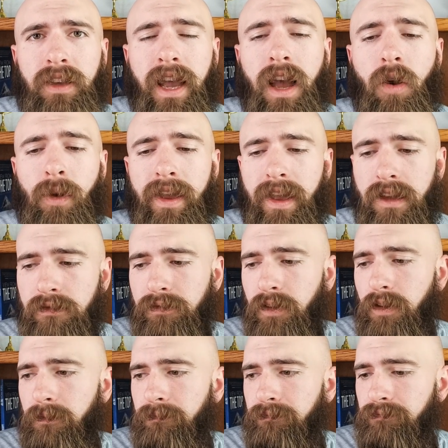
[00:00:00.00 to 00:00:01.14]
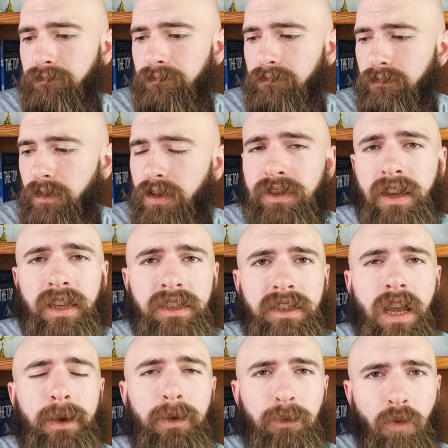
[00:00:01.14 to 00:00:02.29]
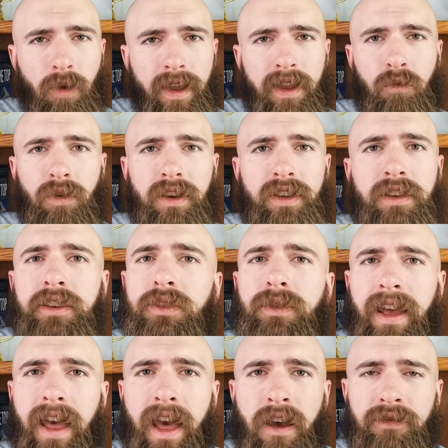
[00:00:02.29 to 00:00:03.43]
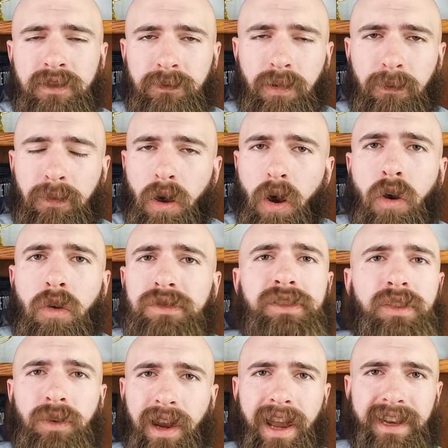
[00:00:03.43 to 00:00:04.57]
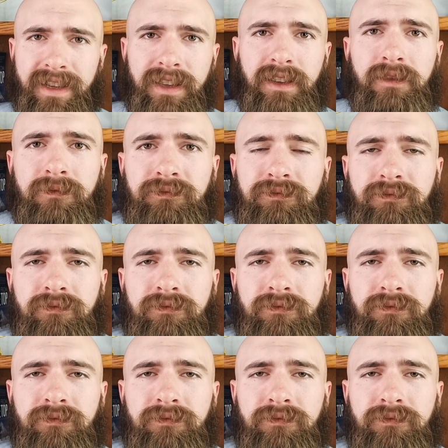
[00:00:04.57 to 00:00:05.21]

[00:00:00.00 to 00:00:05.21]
However, there does come a point where you do have to propose your idea.